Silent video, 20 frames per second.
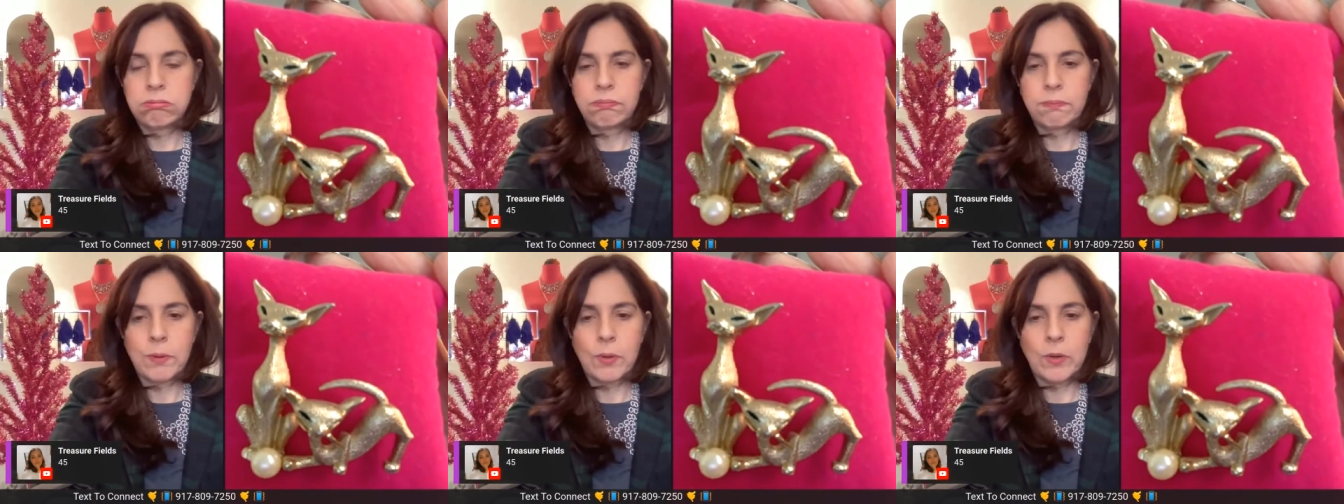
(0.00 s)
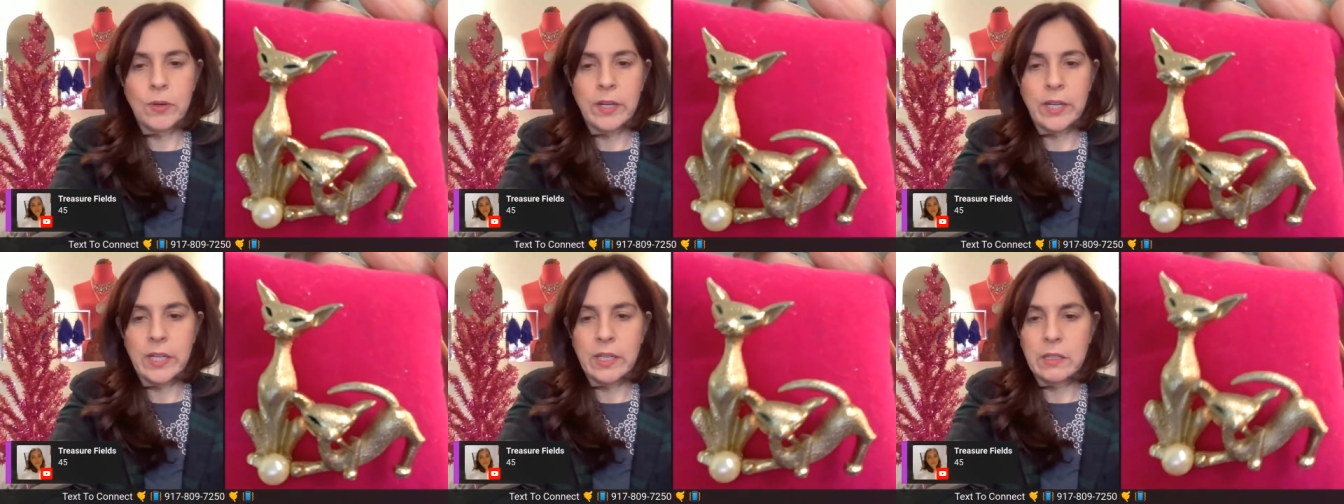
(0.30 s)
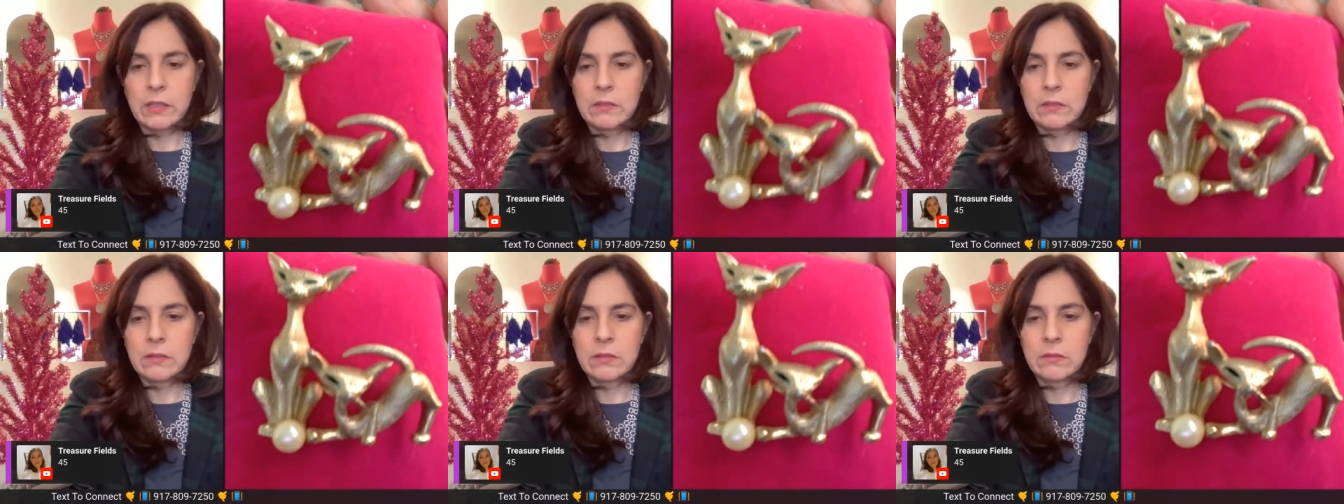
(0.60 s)

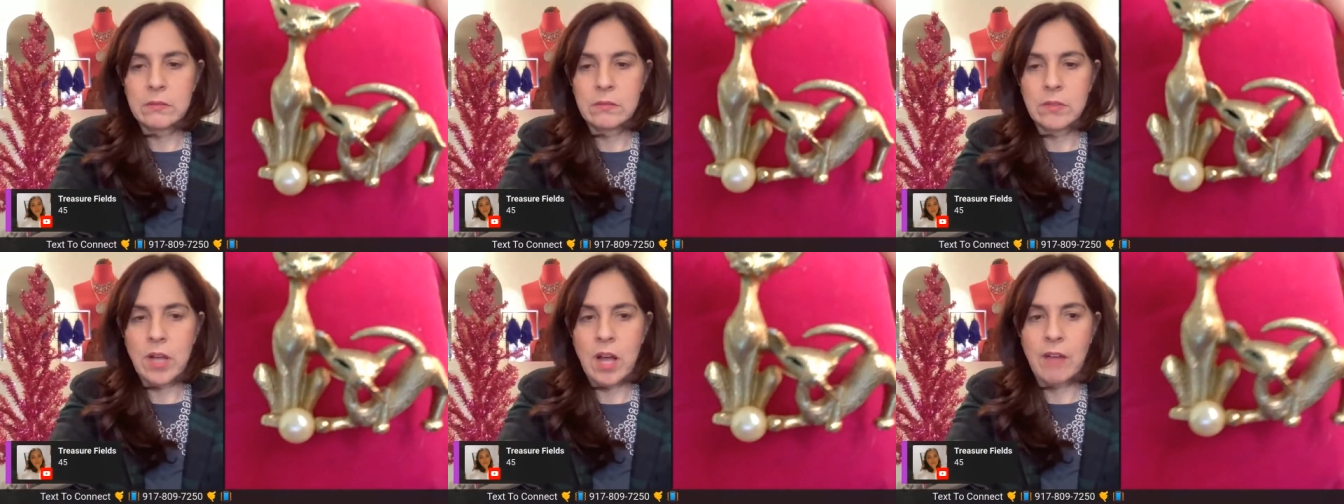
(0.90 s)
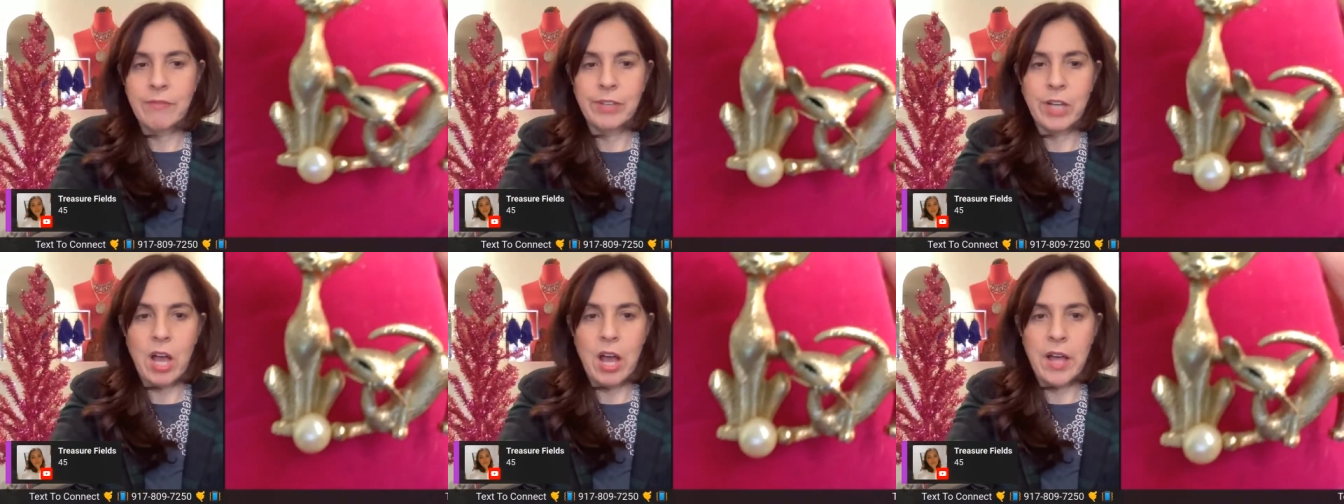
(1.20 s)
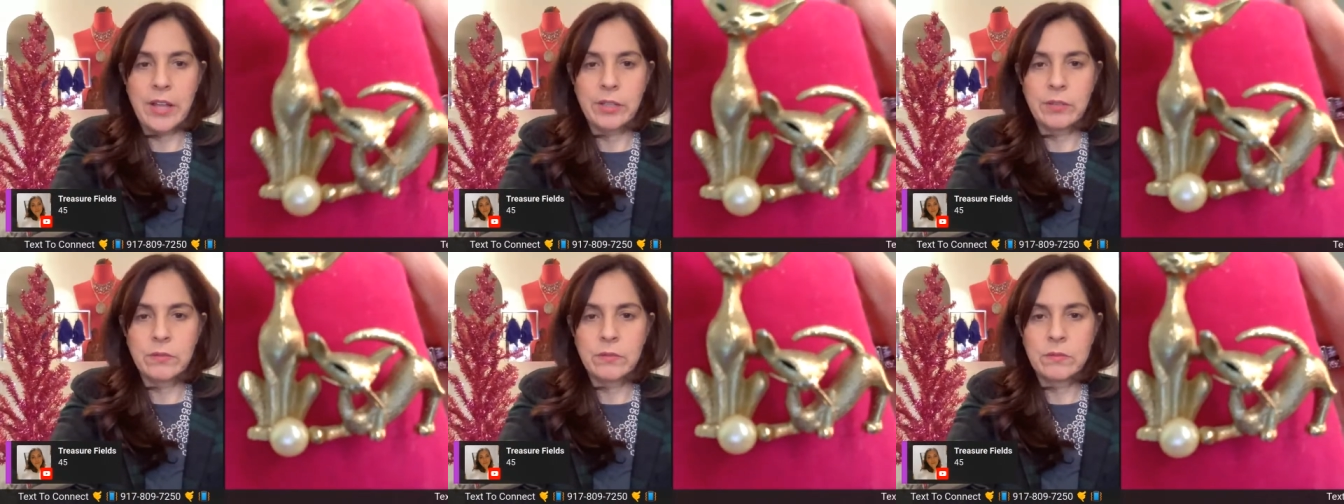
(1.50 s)
Boy. Yeah, oh, the
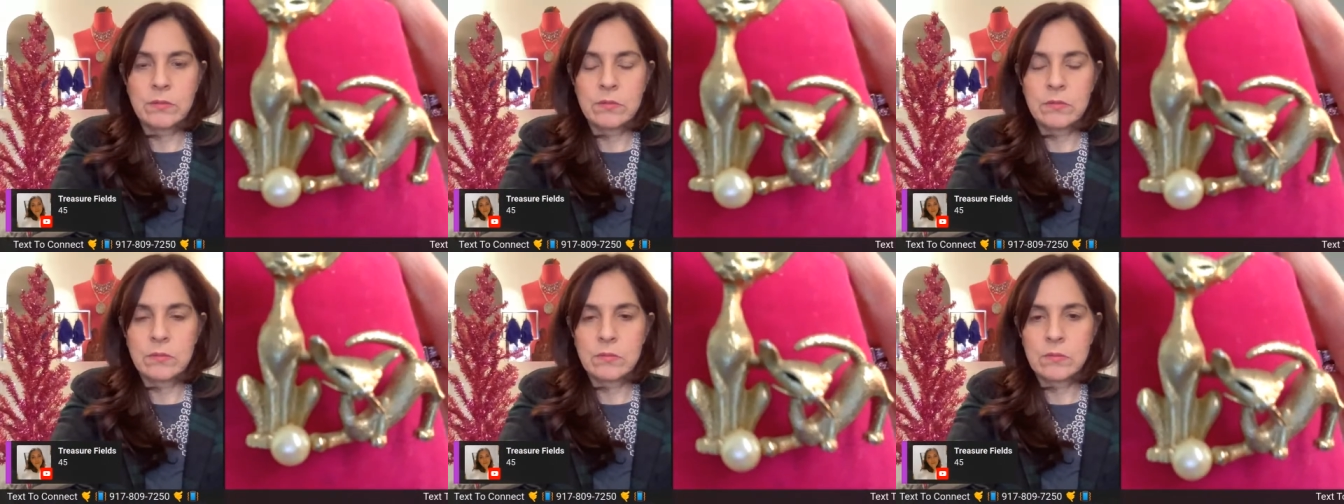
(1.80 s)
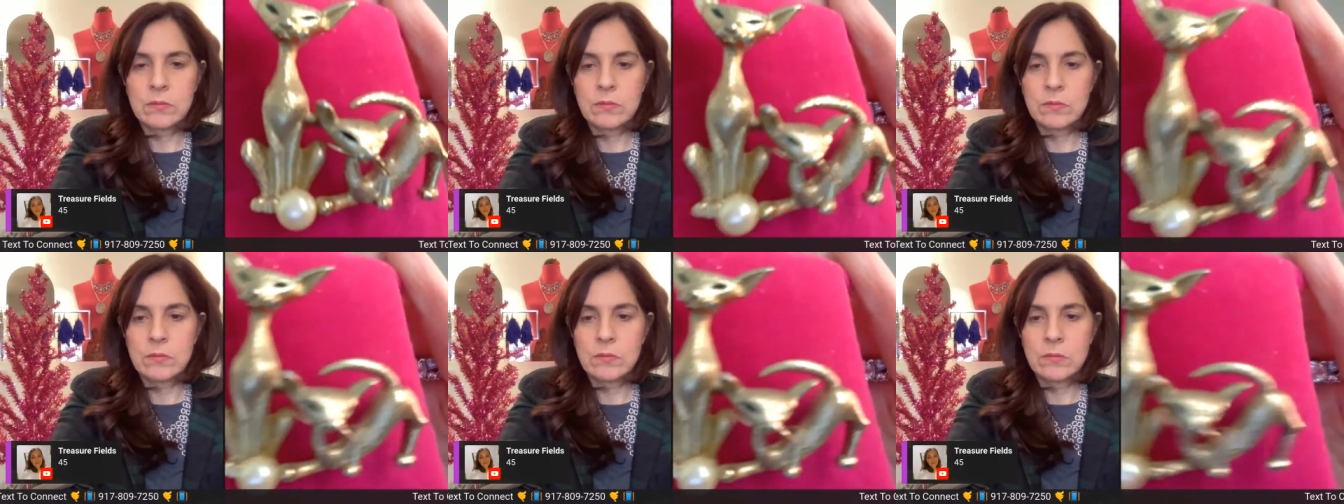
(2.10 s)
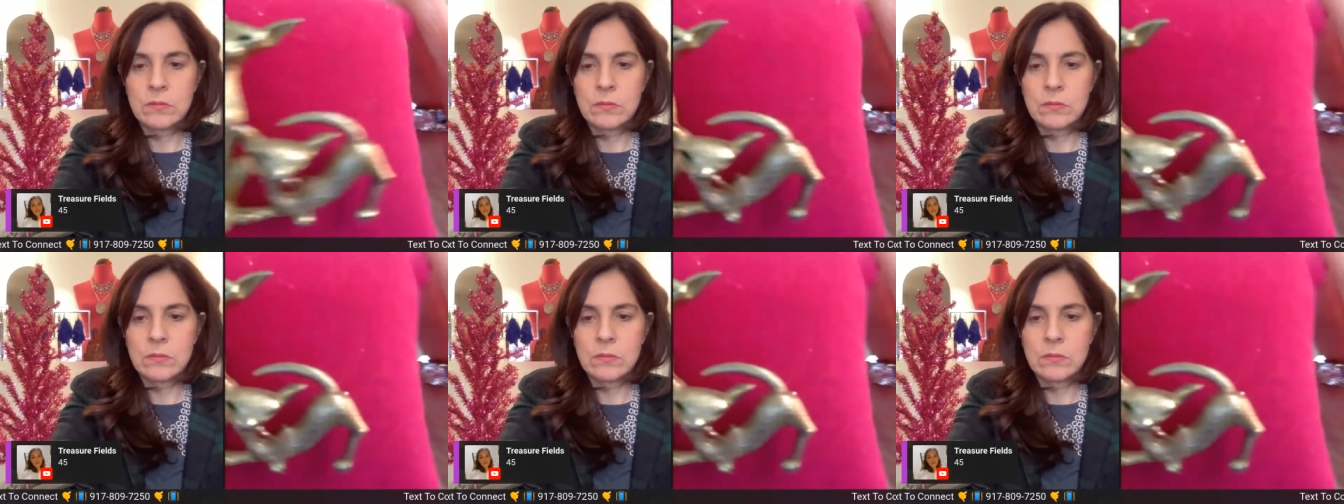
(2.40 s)
expressions.